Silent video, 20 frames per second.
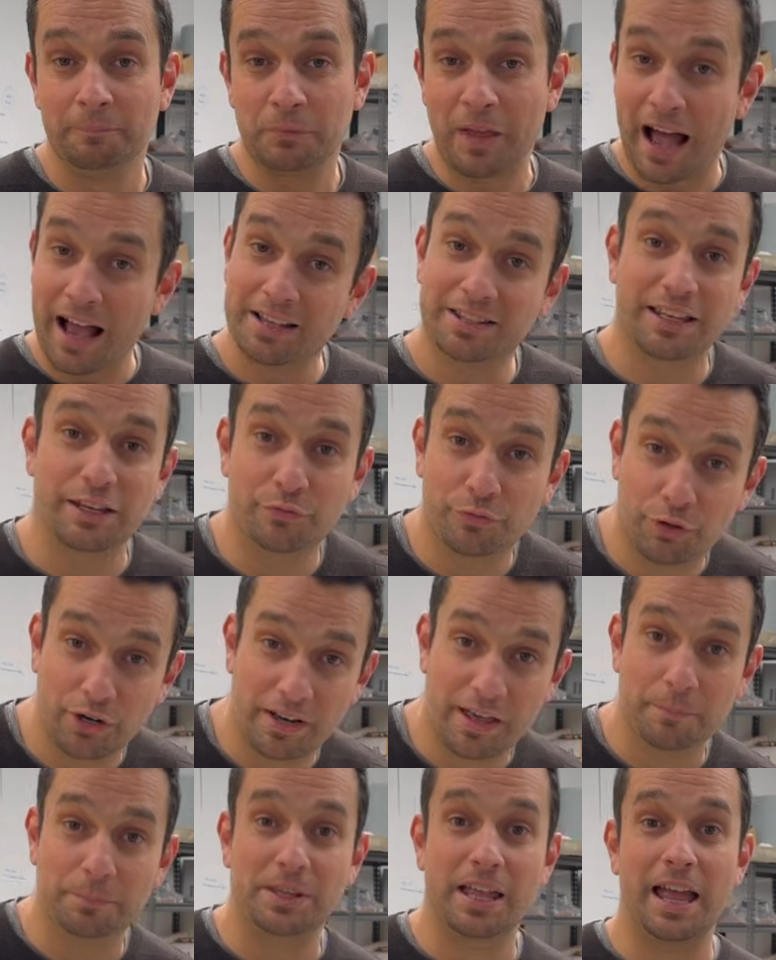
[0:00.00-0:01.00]
asking for an
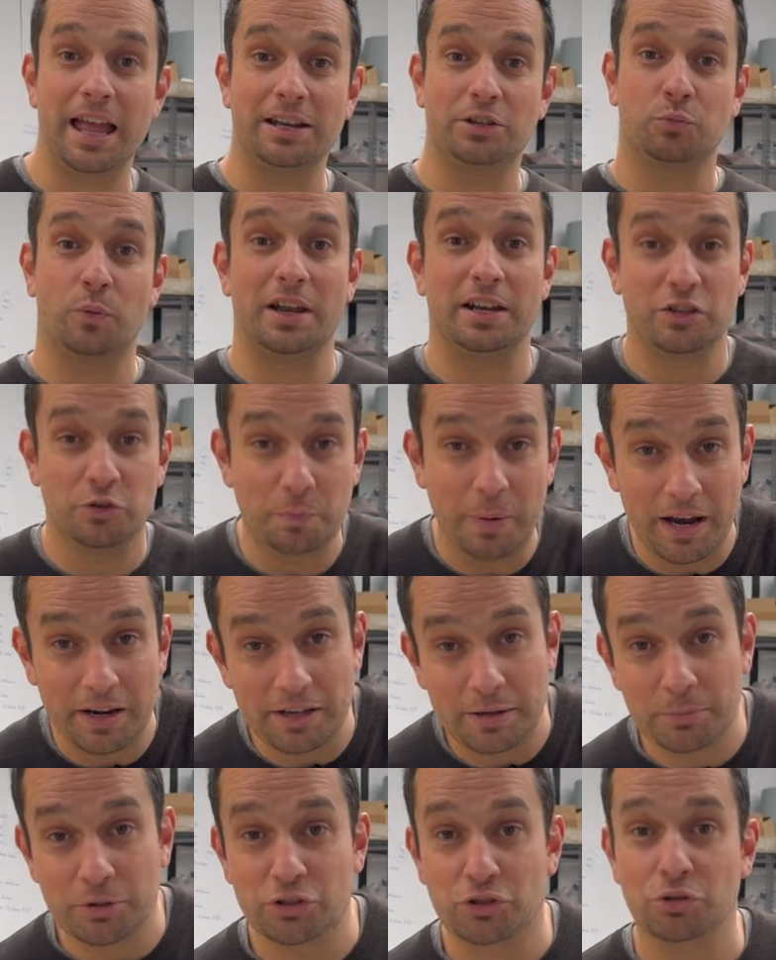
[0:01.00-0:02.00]
update. When is part
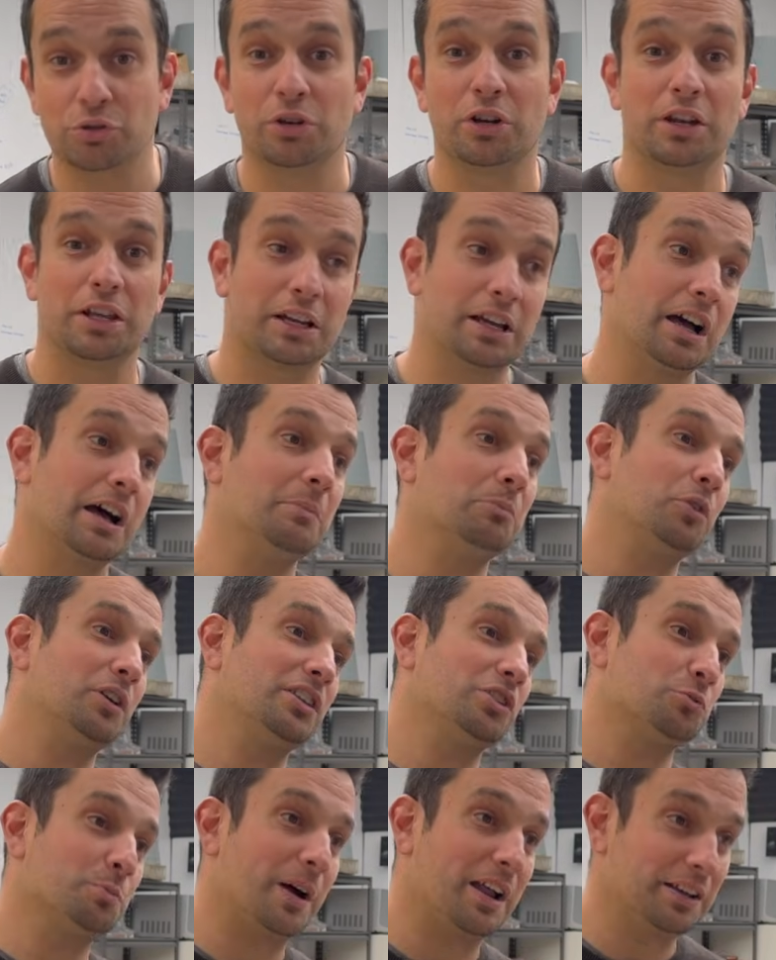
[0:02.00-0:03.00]
number 2 gonna come? When
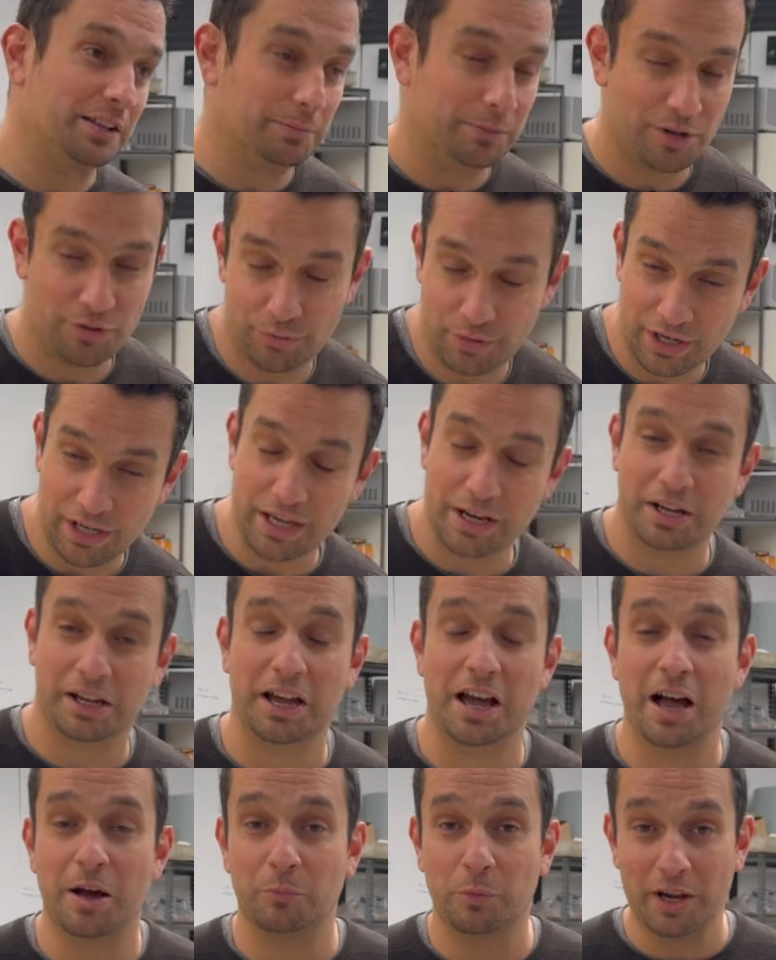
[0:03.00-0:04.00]
is part number 3 gonna
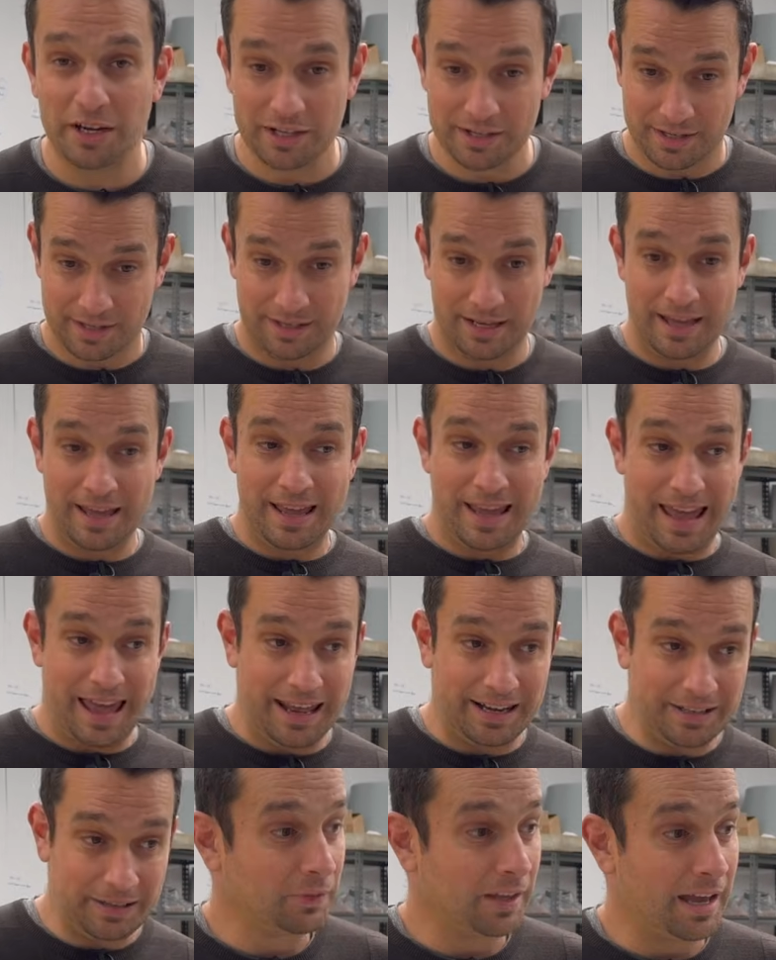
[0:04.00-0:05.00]
come?
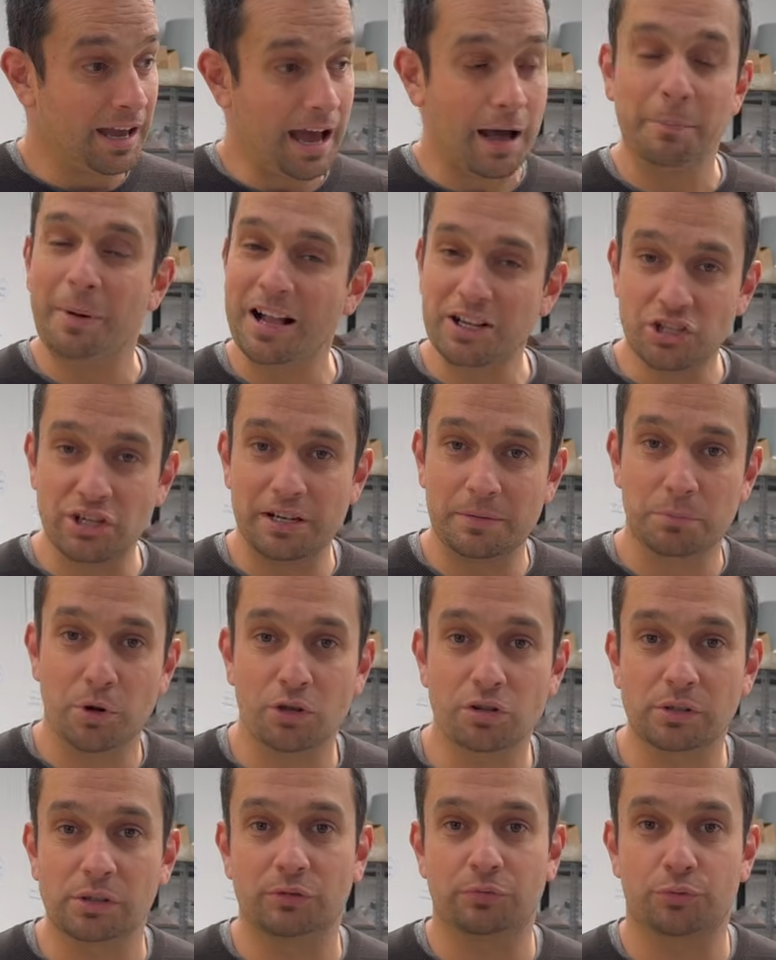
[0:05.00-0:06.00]
And I'm actually
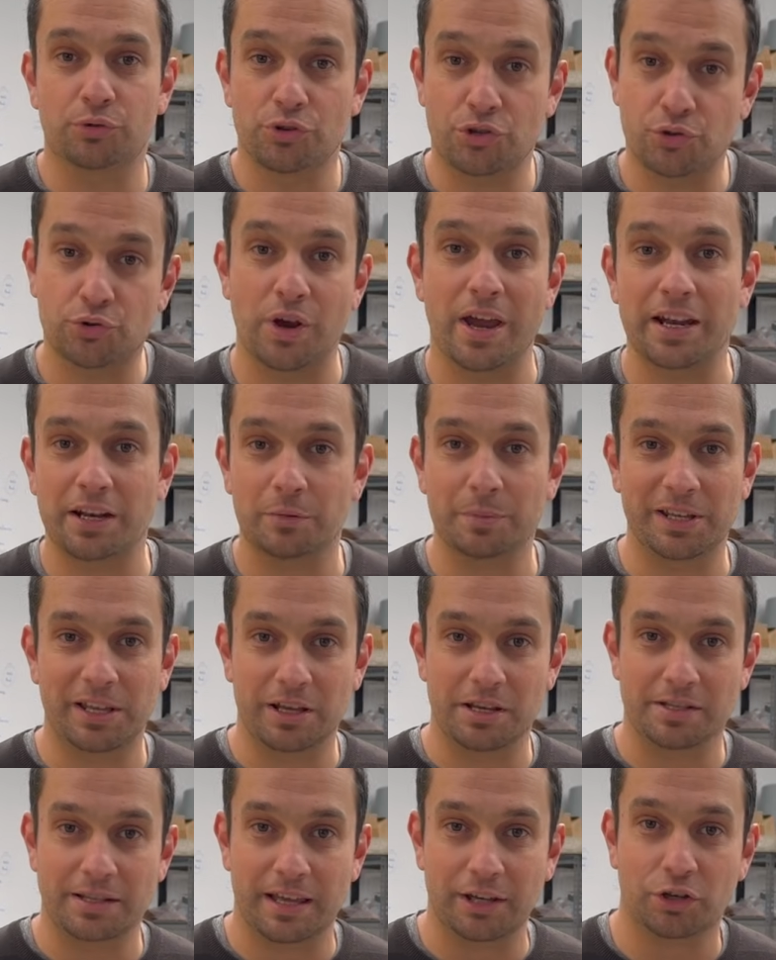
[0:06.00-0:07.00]
mostly frustrated
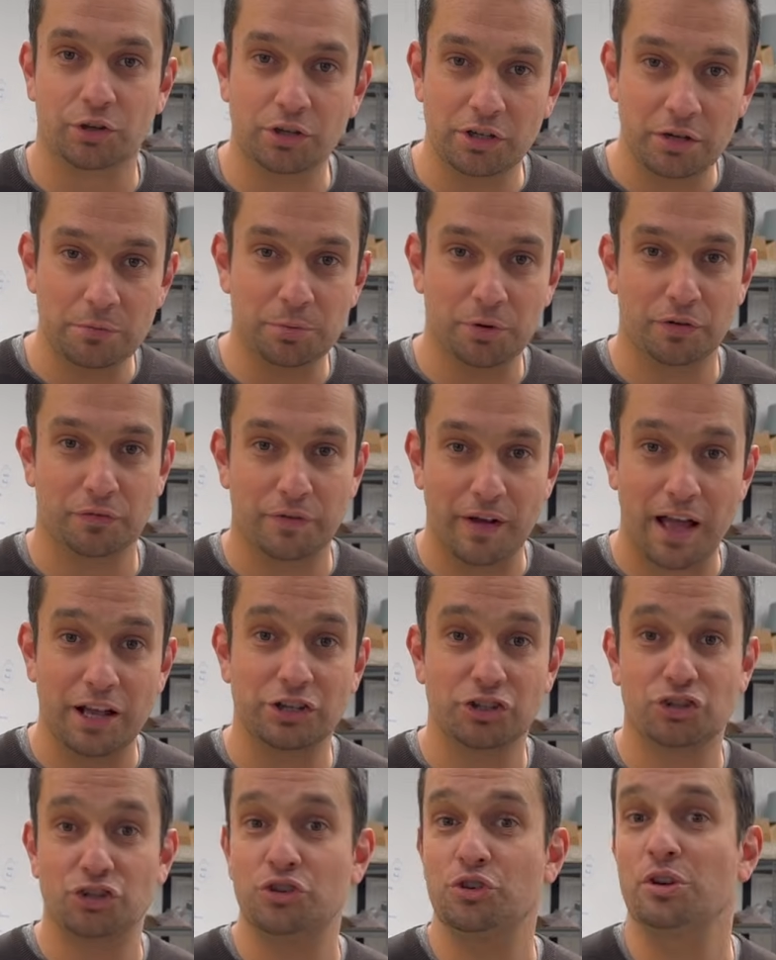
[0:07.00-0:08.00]
because I couldn't
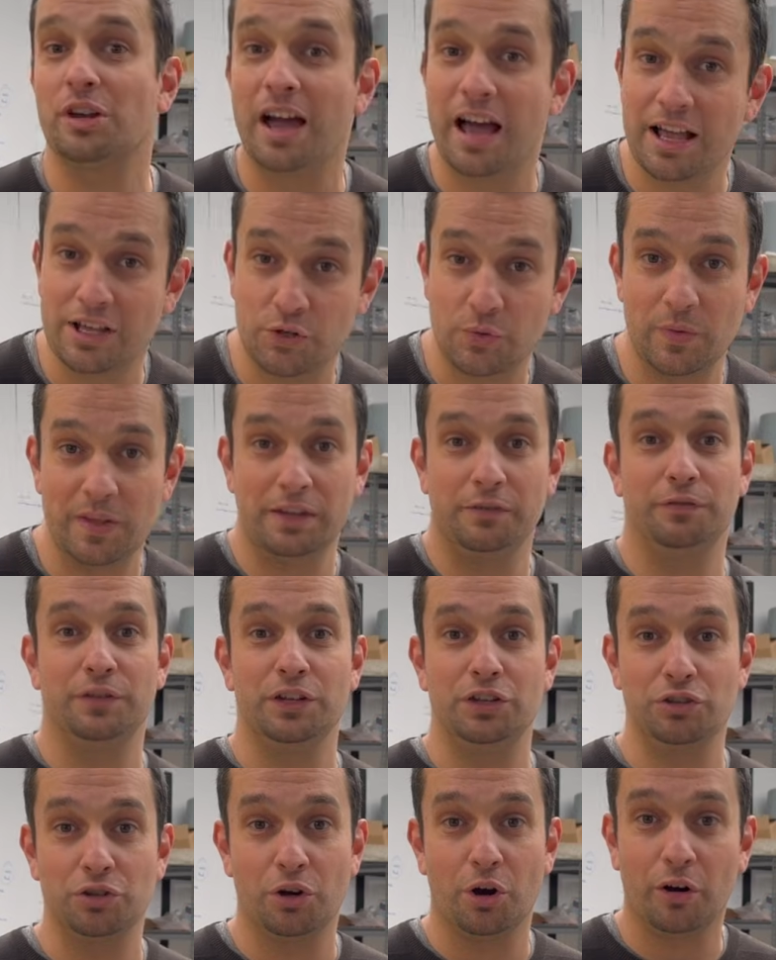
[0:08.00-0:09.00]
provide you guys with a
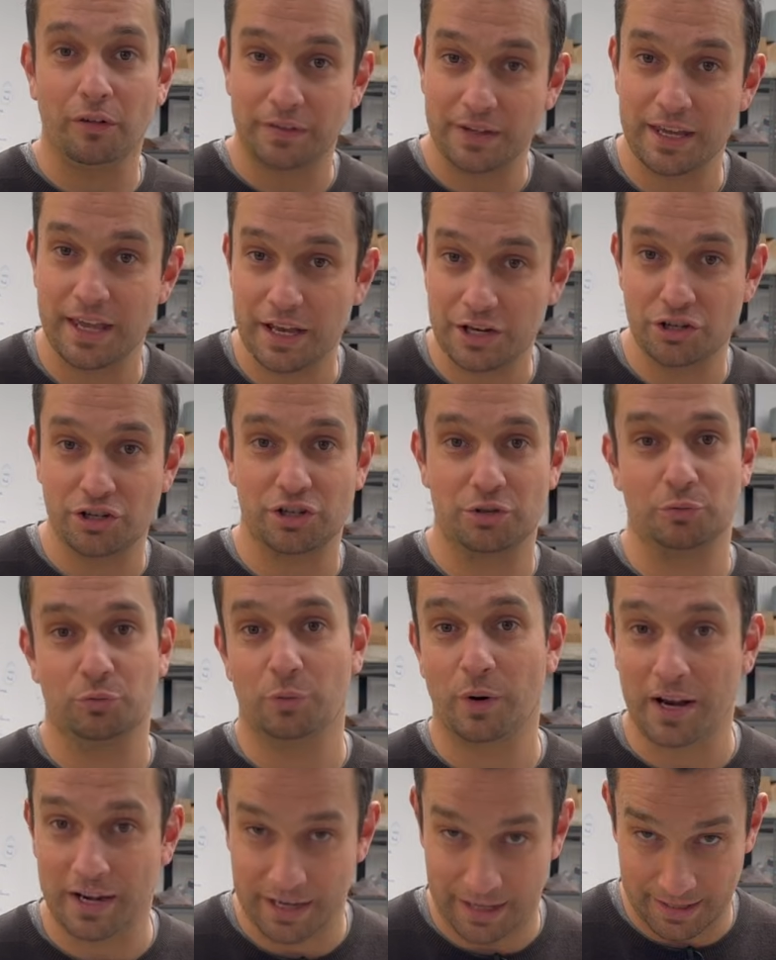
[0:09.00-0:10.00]
video of the engine
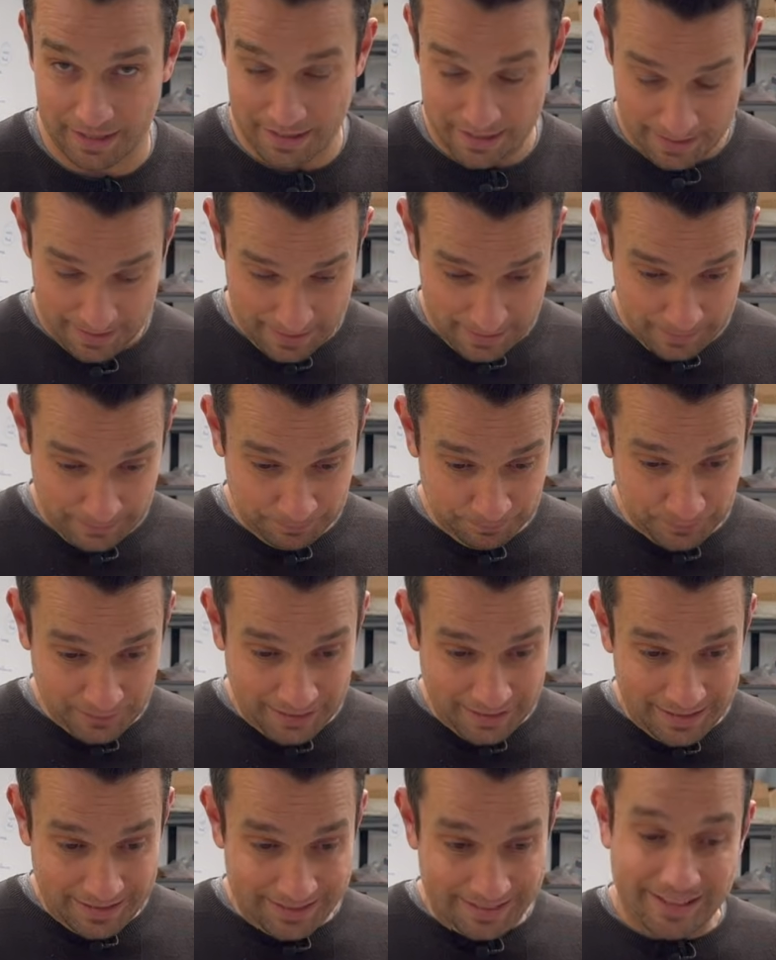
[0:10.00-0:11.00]
running.
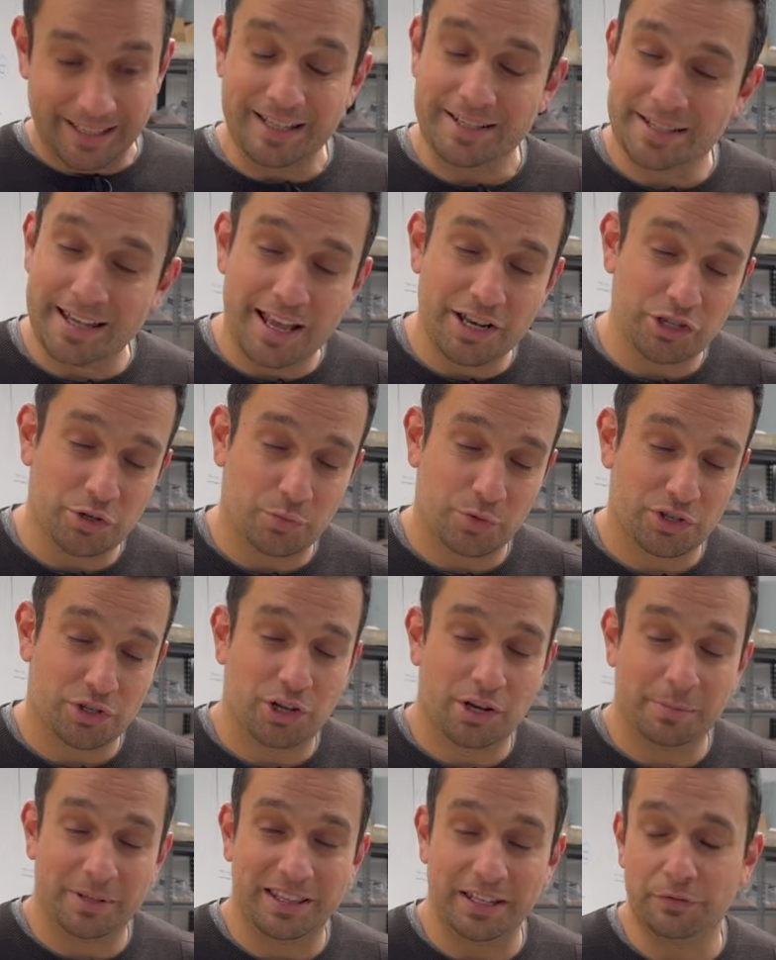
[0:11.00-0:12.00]
This engine was
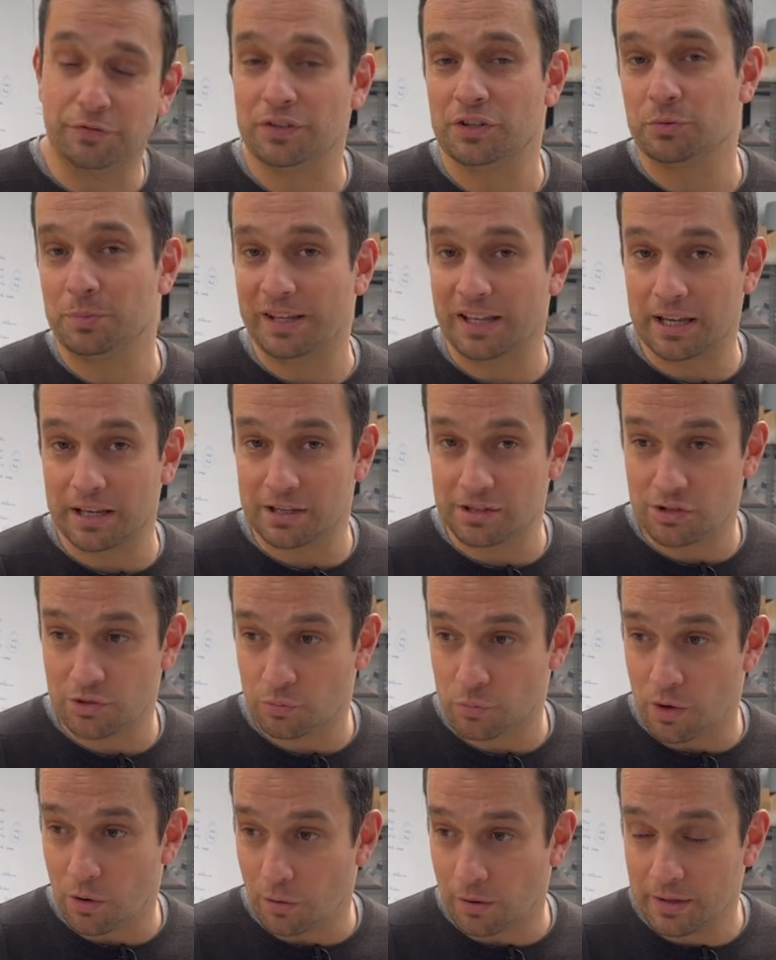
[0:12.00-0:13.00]
gonna be different because,
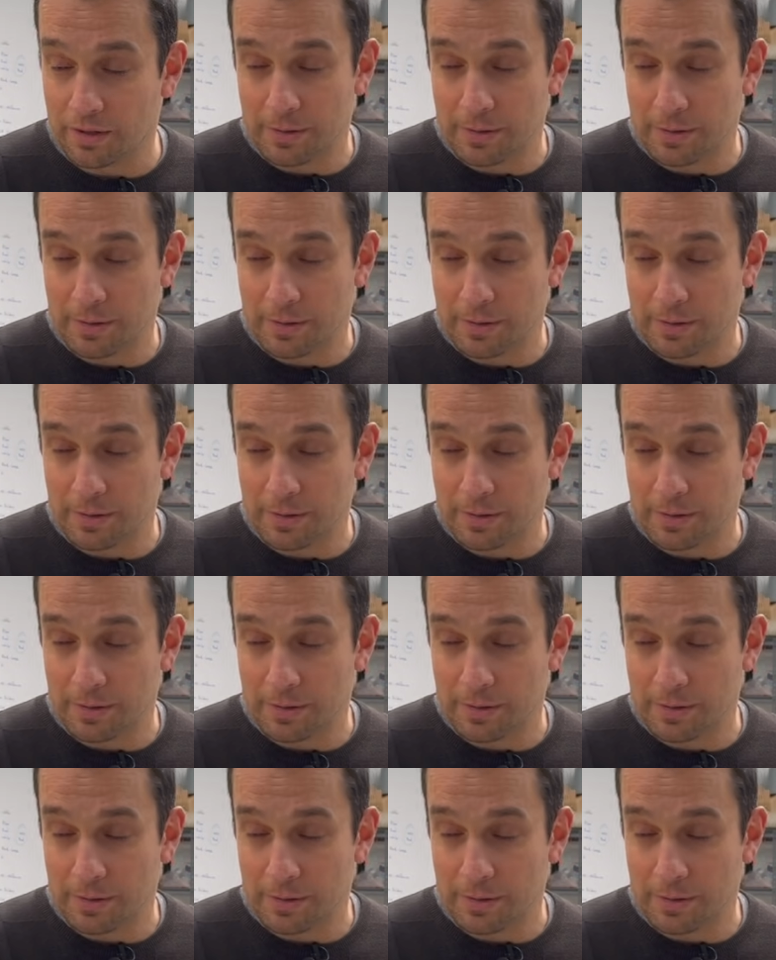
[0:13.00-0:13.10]
well,